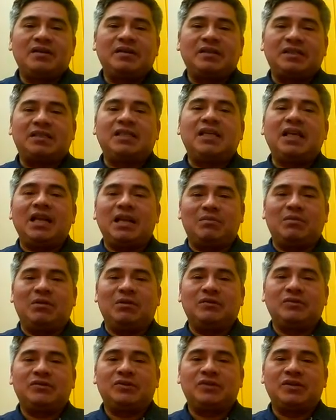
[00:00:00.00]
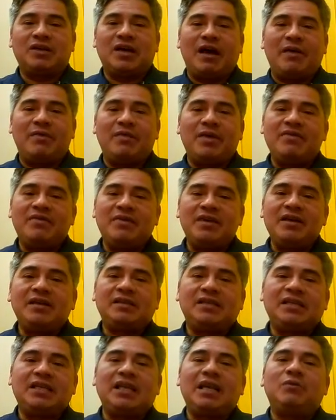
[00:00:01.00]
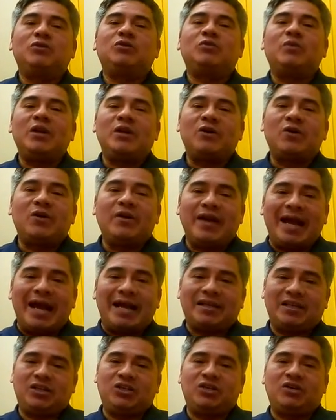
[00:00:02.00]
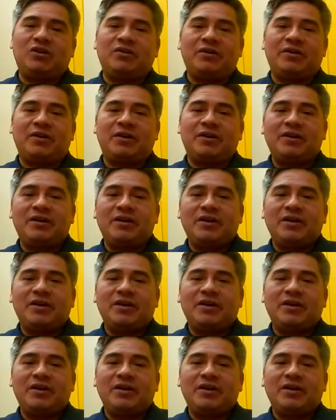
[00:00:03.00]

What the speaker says: syllables, and then these syllables will connect each other.